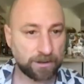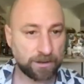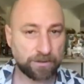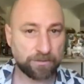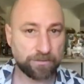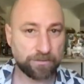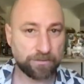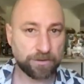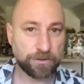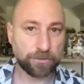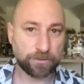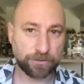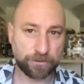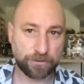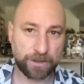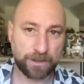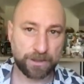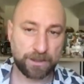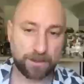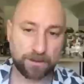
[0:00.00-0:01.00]
every
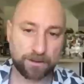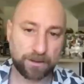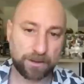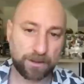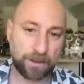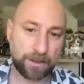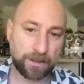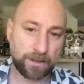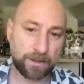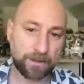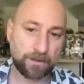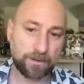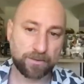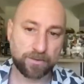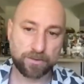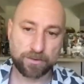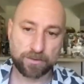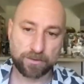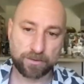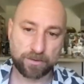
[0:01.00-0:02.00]
individual is
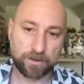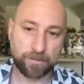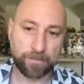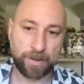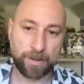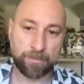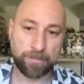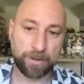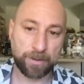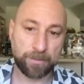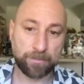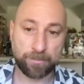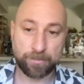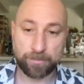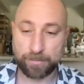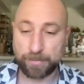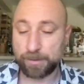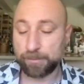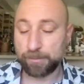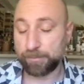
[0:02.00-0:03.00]
unique, and
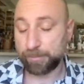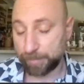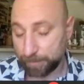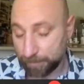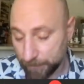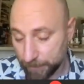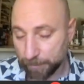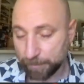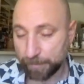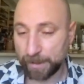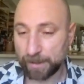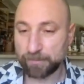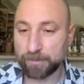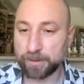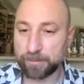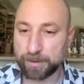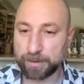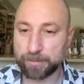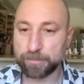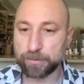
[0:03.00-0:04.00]
there
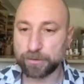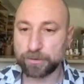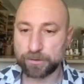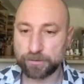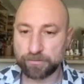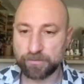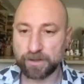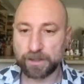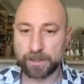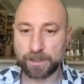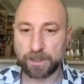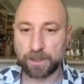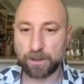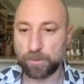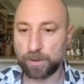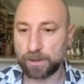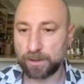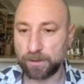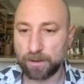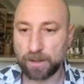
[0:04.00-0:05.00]
may be
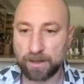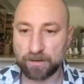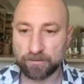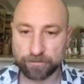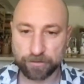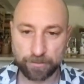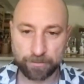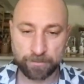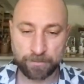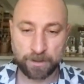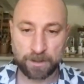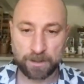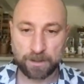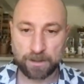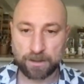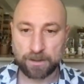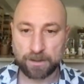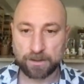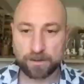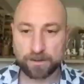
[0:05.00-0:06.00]
people who vary quite a
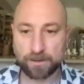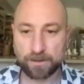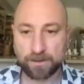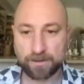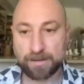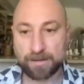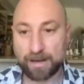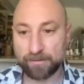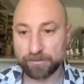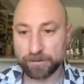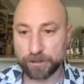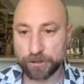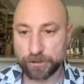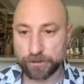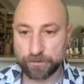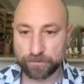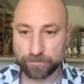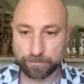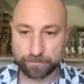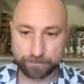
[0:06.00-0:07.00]
lot from
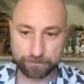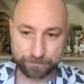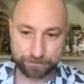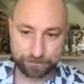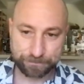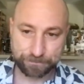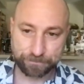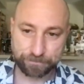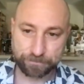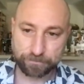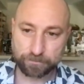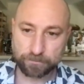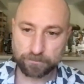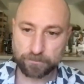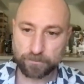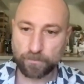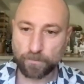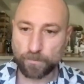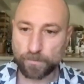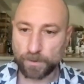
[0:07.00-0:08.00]
these averages.
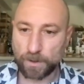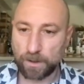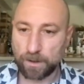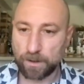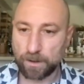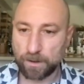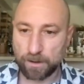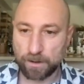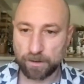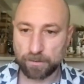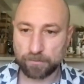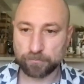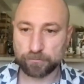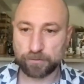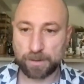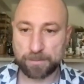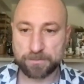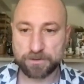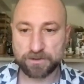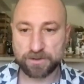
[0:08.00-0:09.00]

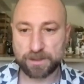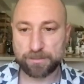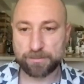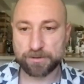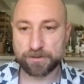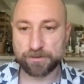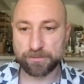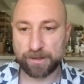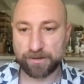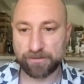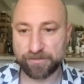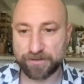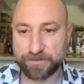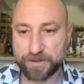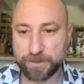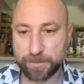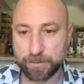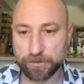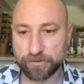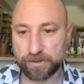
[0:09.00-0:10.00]
REM
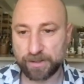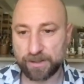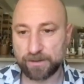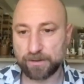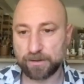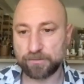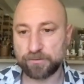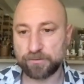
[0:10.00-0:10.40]
sleep is about